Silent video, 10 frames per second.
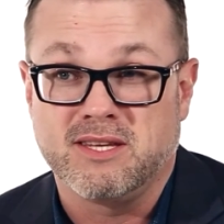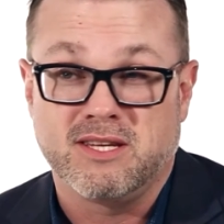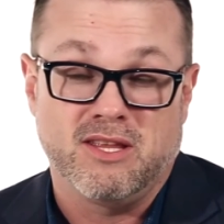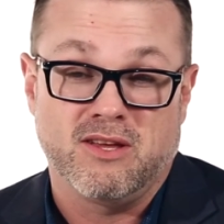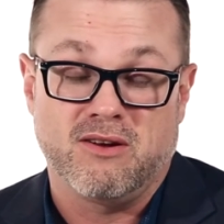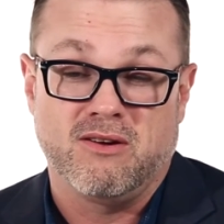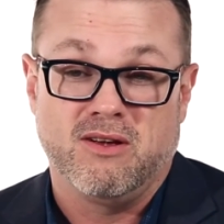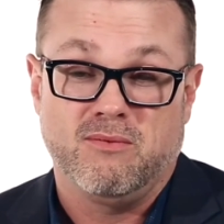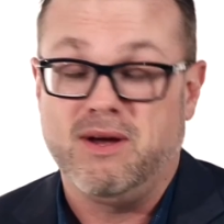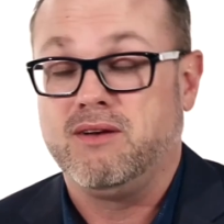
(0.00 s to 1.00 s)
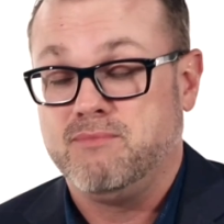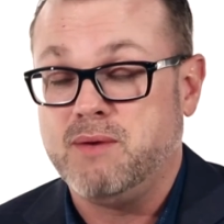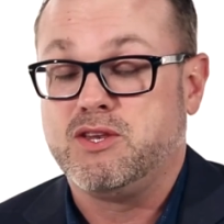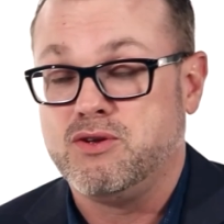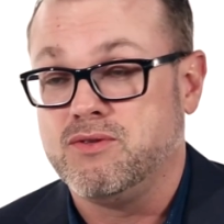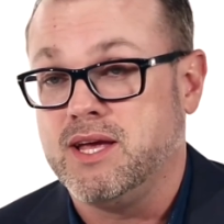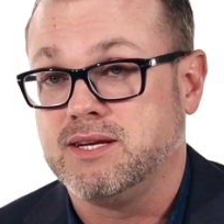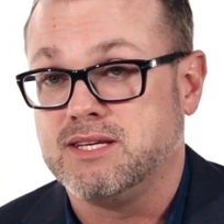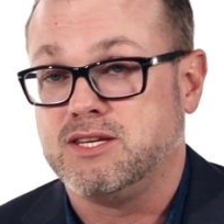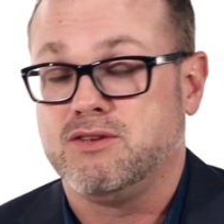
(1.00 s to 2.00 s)
It's either, well, maybe 2
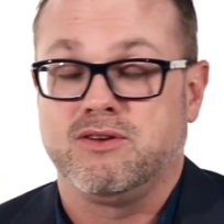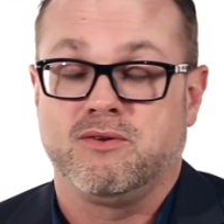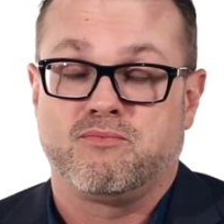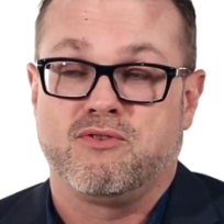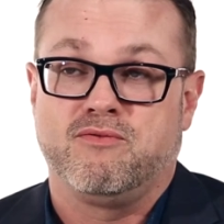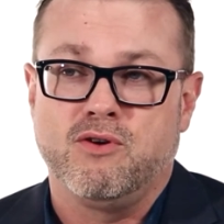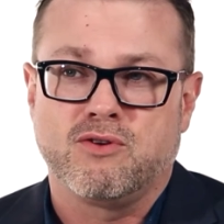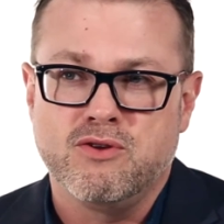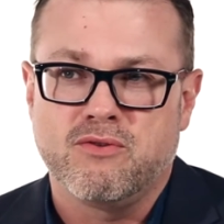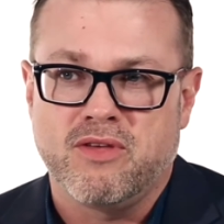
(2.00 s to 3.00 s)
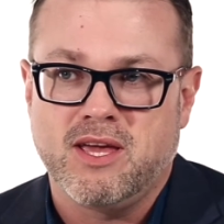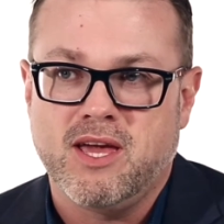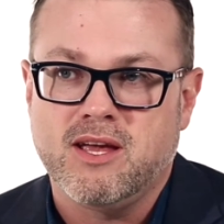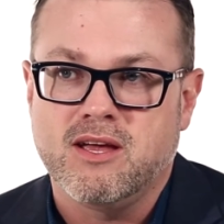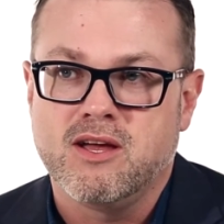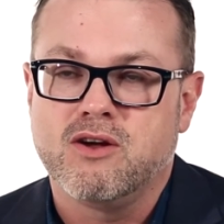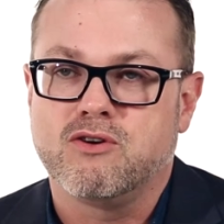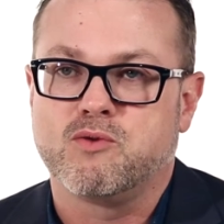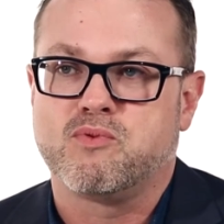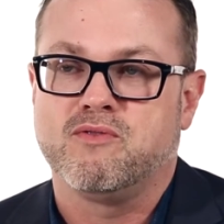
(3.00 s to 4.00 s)
things. It's either to provoke new thinking
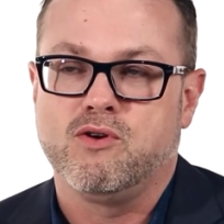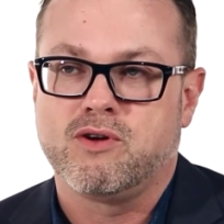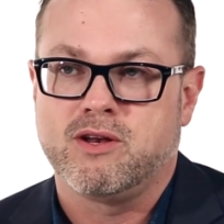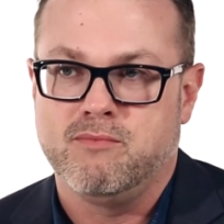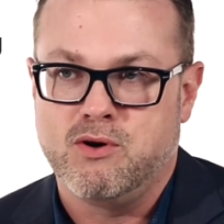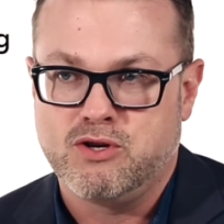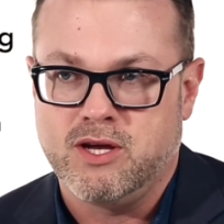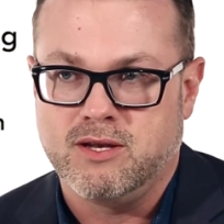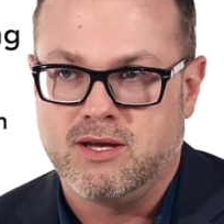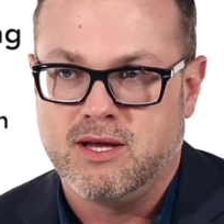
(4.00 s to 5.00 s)
or to provoke an emotion.